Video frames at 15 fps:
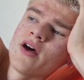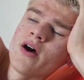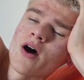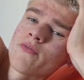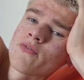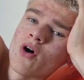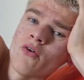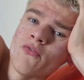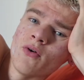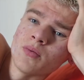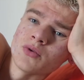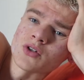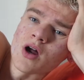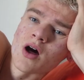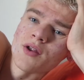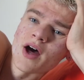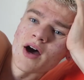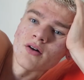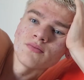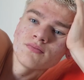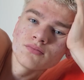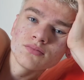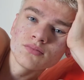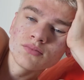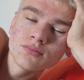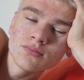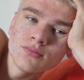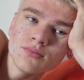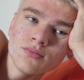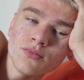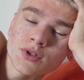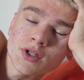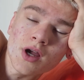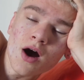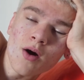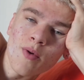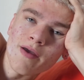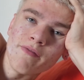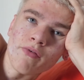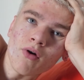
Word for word: uh, I've got a football trial now, which I can't wait